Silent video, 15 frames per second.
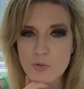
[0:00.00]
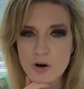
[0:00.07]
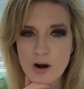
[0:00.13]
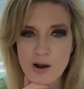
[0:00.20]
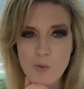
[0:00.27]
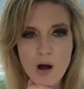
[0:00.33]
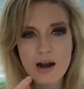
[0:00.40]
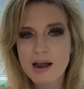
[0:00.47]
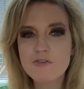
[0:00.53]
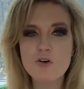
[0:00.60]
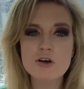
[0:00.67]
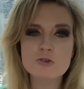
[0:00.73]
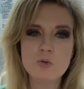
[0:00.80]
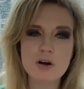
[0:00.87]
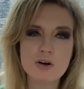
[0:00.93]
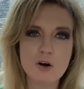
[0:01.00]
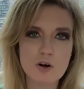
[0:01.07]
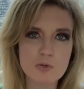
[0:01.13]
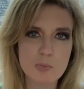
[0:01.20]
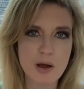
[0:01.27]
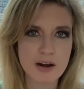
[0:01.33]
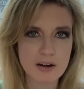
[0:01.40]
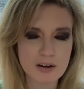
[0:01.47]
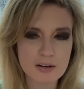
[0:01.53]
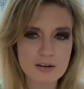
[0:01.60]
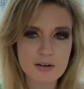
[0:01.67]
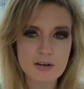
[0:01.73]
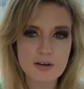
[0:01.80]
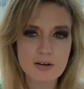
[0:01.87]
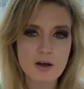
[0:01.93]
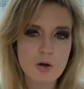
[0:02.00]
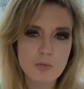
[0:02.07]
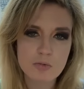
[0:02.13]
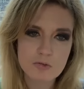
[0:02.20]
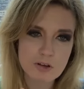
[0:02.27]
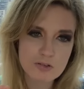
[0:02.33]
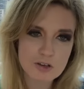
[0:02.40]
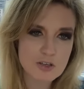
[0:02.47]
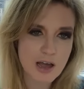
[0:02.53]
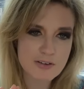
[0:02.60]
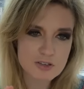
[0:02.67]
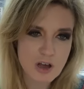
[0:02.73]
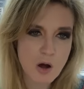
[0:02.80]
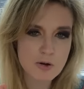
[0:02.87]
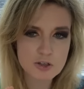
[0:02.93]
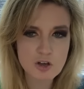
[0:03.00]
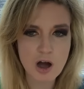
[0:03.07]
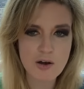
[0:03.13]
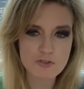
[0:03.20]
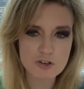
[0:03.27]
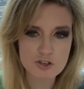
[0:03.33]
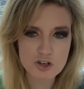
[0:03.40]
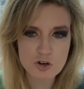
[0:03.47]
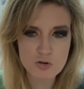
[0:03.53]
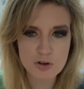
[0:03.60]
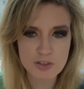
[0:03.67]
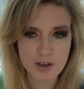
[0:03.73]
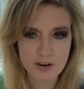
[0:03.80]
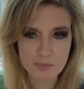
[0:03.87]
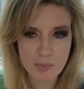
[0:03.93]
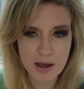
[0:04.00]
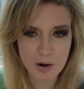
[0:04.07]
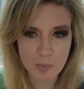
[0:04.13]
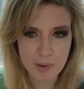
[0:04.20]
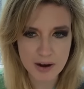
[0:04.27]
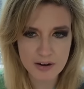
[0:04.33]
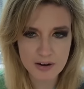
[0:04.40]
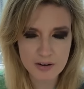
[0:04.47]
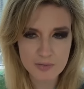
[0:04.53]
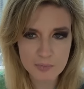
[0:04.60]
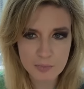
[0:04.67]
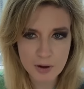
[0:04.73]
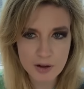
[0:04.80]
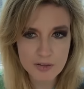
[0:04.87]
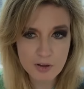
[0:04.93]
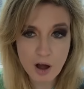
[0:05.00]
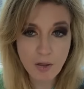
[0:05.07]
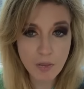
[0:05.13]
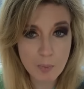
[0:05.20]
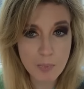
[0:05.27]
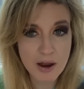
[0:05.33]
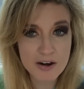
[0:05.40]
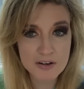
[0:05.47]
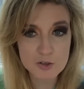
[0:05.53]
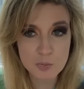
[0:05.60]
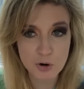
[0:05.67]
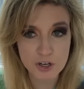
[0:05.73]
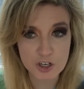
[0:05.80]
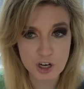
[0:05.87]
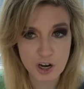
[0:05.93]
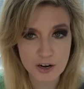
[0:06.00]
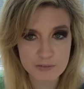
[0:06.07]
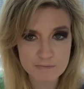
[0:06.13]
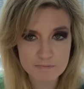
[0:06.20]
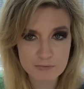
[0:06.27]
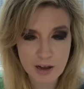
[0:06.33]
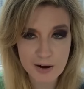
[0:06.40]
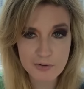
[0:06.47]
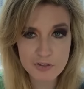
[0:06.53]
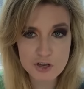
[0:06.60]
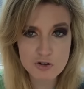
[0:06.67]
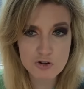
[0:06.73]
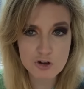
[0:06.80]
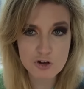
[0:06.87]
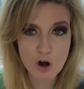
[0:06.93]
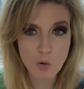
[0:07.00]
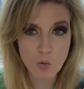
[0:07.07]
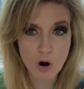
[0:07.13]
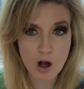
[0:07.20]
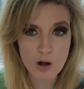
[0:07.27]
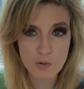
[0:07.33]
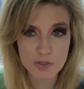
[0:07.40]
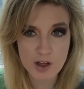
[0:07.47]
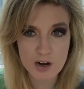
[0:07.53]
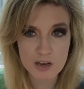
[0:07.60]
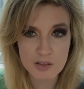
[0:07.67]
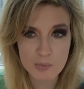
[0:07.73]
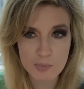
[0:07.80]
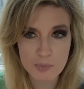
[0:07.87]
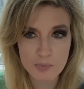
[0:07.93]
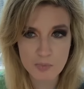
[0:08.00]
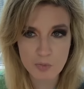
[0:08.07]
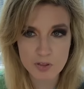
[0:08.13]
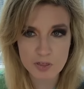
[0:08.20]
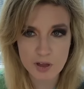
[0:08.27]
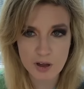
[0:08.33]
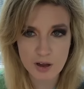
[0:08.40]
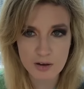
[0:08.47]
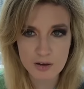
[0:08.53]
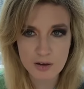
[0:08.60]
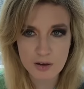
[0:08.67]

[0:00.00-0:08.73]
would I want? I've always wanted earthbending because I saw what Toph could do with it metal bending. But all the bending's pretty good. I don't think you can go wrong with any of the with the